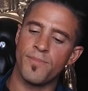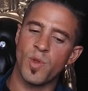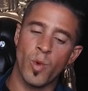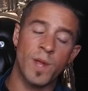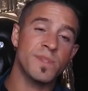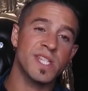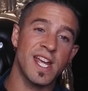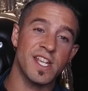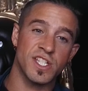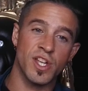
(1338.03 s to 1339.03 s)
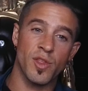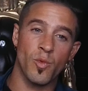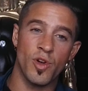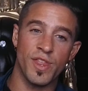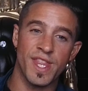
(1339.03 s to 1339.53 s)
Whimstay is another
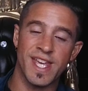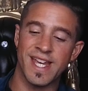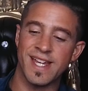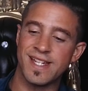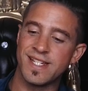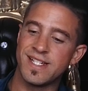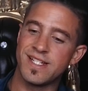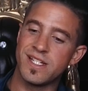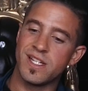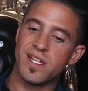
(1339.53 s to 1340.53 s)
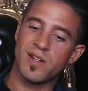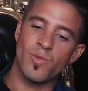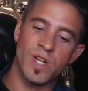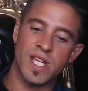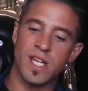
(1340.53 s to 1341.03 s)
one that
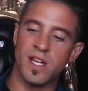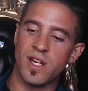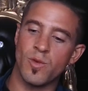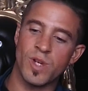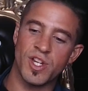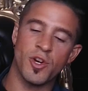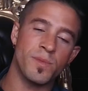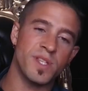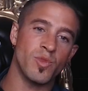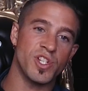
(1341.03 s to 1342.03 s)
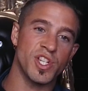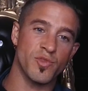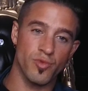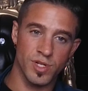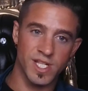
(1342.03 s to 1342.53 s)
we adopted, which has
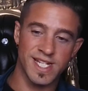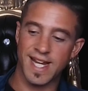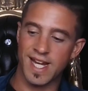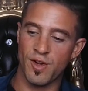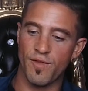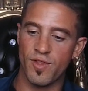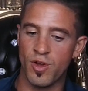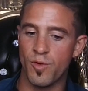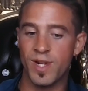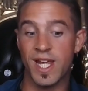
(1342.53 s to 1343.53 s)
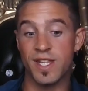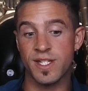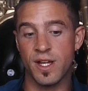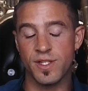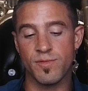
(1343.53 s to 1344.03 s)
really taken off a lot. We're getting
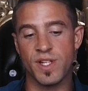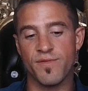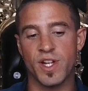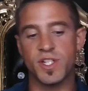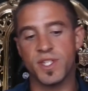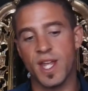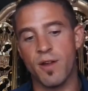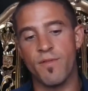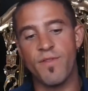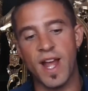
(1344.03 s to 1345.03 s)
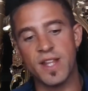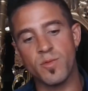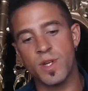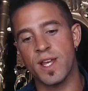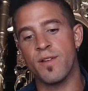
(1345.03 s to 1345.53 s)
tons of reservations there. In fact,
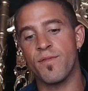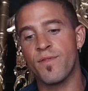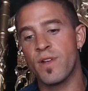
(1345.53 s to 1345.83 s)
we have